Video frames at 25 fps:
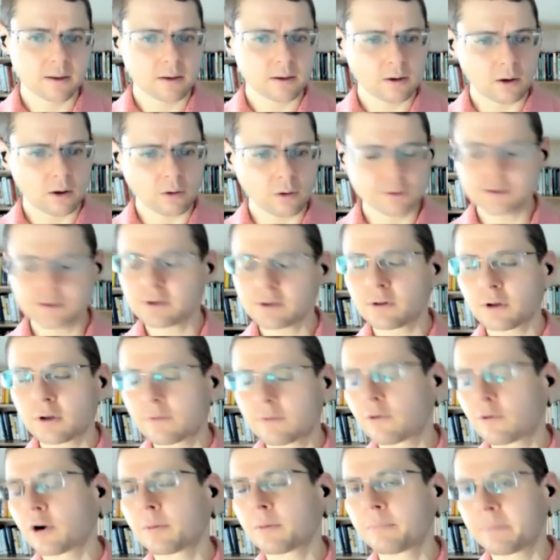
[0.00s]
Also, look
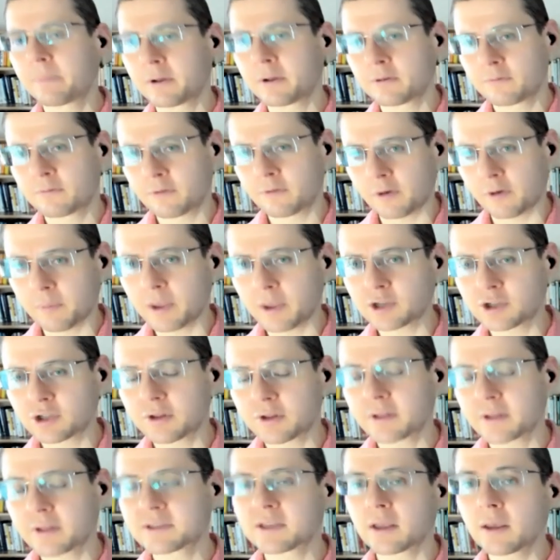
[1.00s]
for imp- information
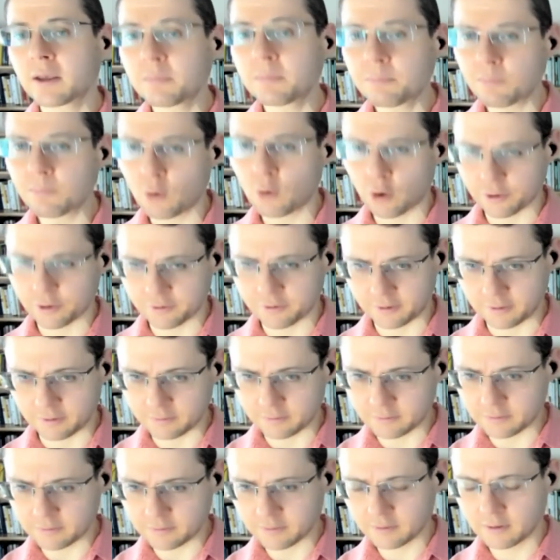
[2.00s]
that's important.
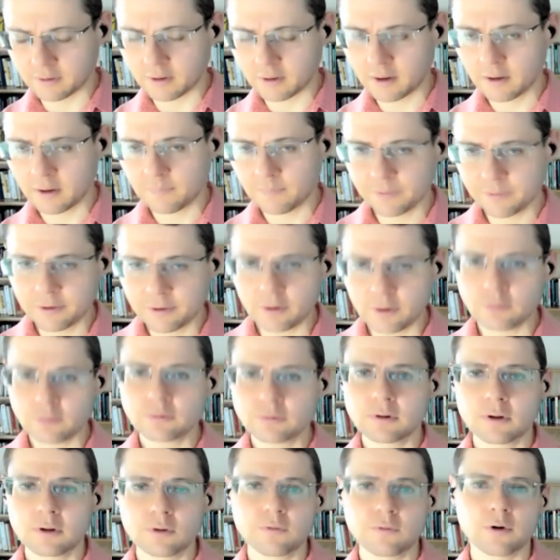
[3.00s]

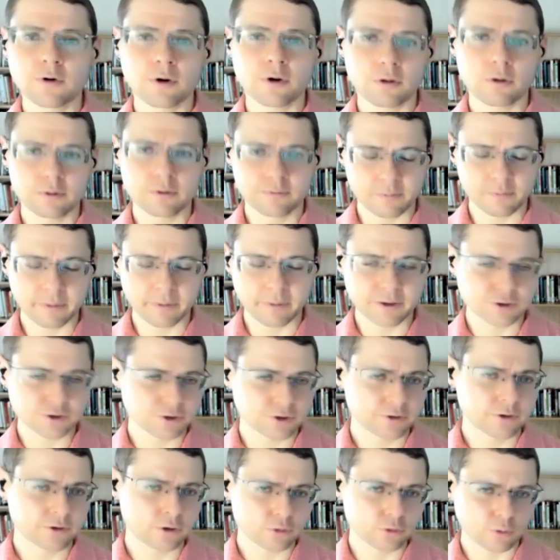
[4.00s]
Don't look for all
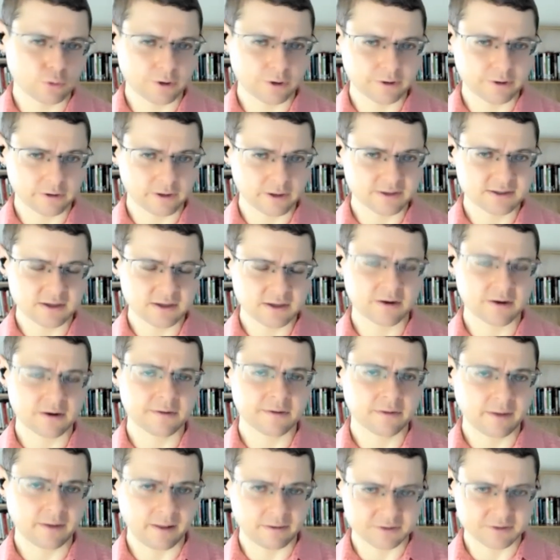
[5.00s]
information. Don't want to get stuck in
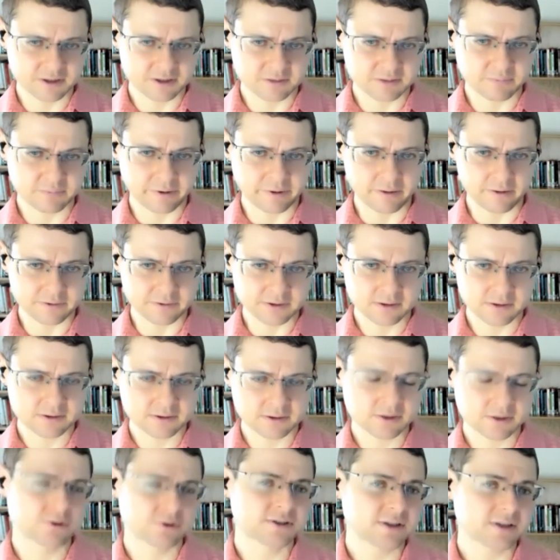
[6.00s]
analysis paralysis.
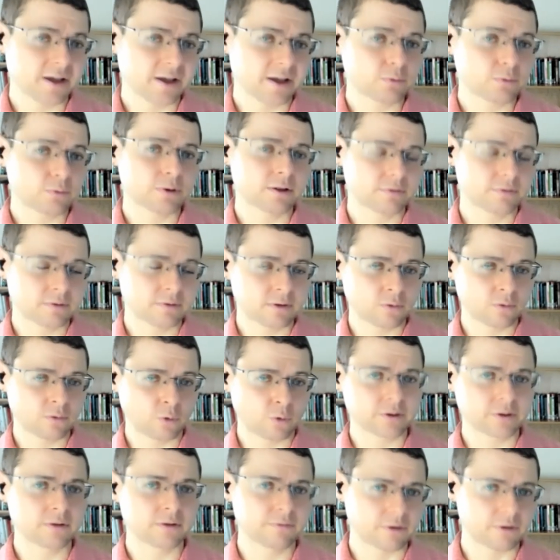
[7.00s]
So decide what,
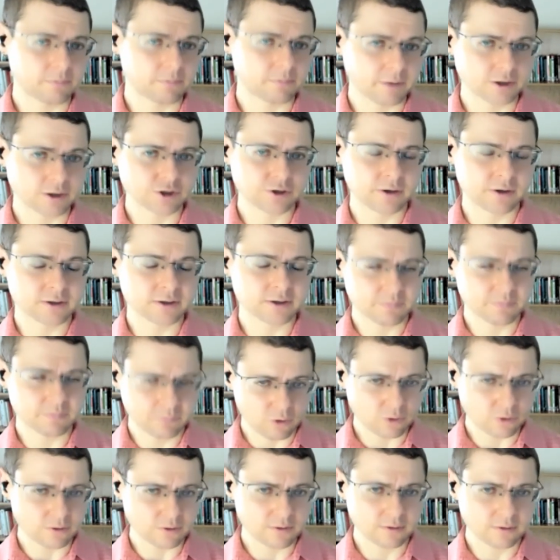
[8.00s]
what information is
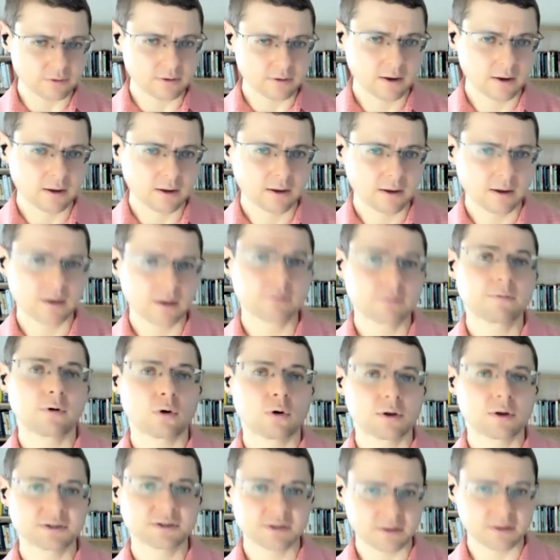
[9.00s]
important and
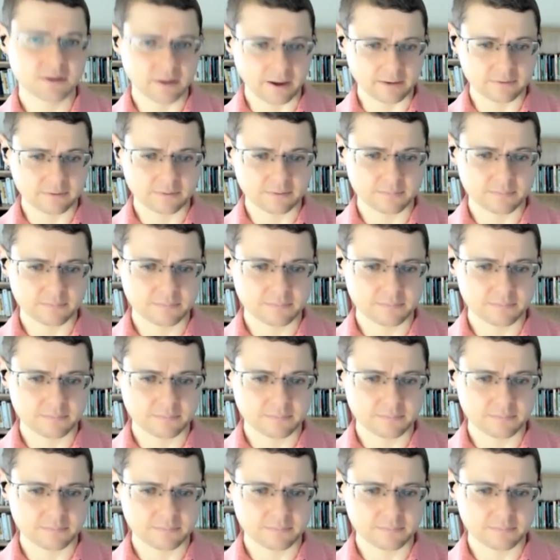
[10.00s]
focus on that.